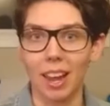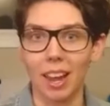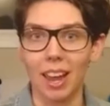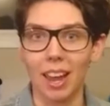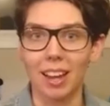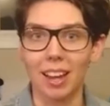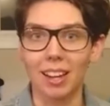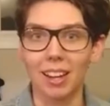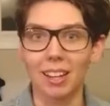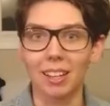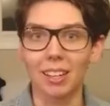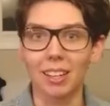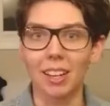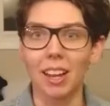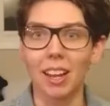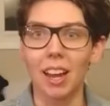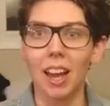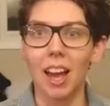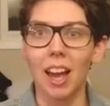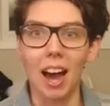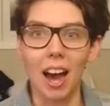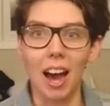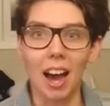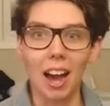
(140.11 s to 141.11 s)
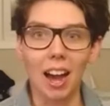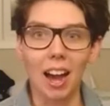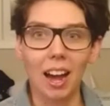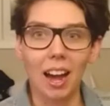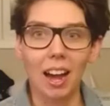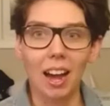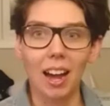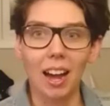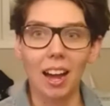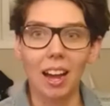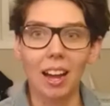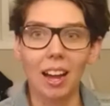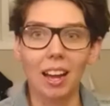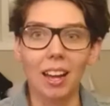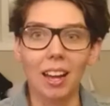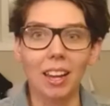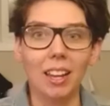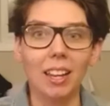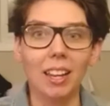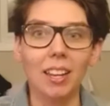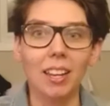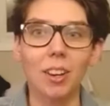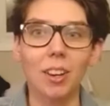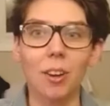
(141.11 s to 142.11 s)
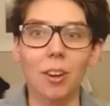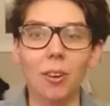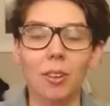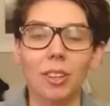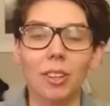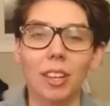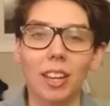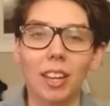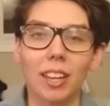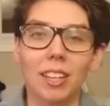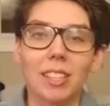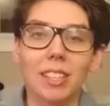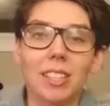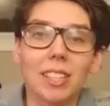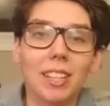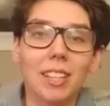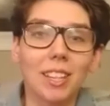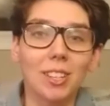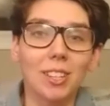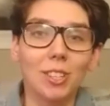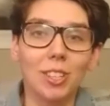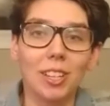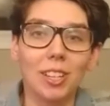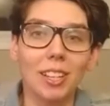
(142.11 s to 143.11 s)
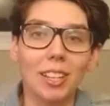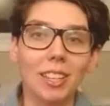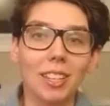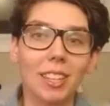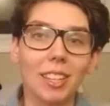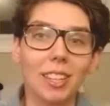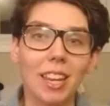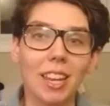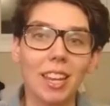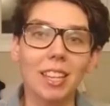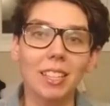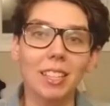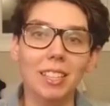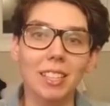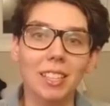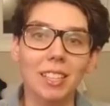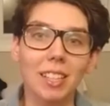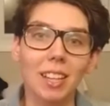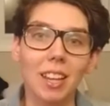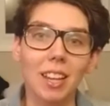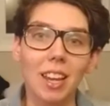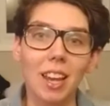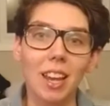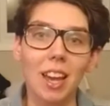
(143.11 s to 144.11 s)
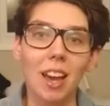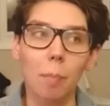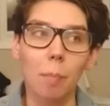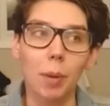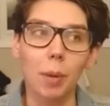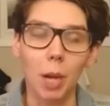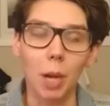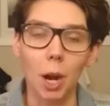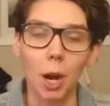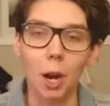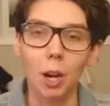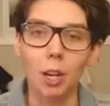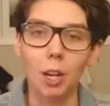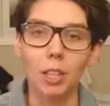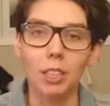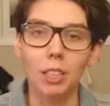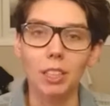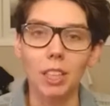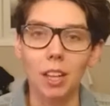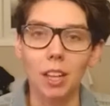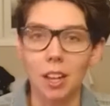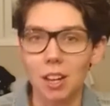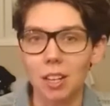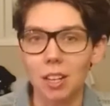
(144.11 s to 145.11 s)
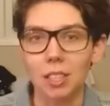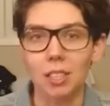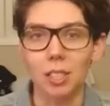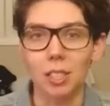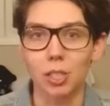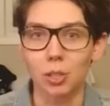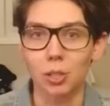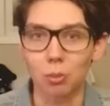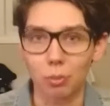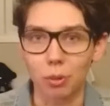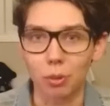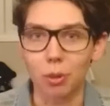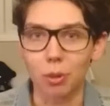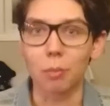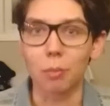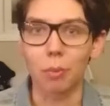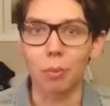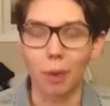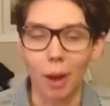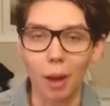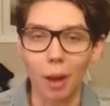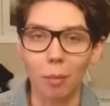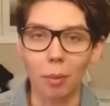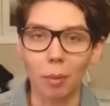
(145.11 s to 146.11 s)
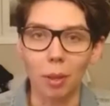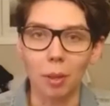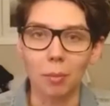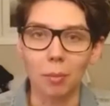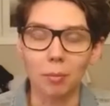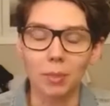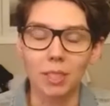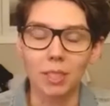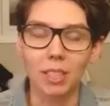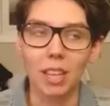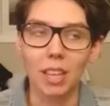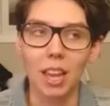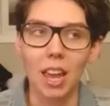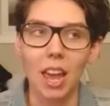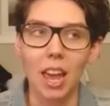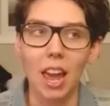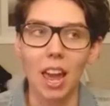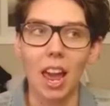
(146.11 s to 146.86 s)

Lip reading: And I know that in TNG at least, Picard talks through problems.